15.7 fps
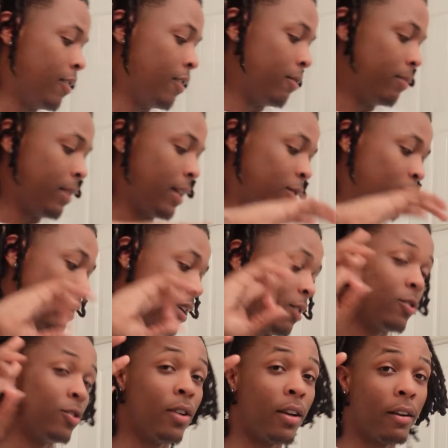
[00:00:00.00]
Um, that's when I
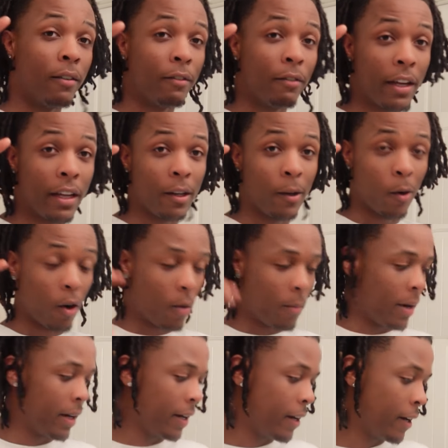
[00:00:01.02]
was trying to fake grow
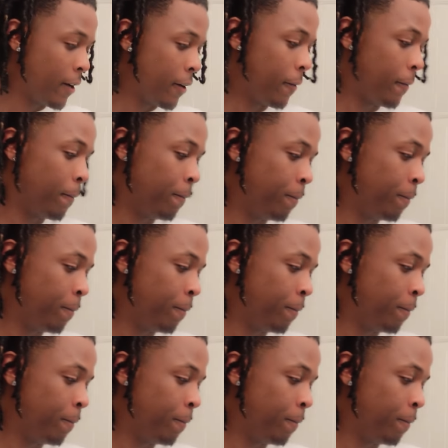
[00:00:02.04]
my hair.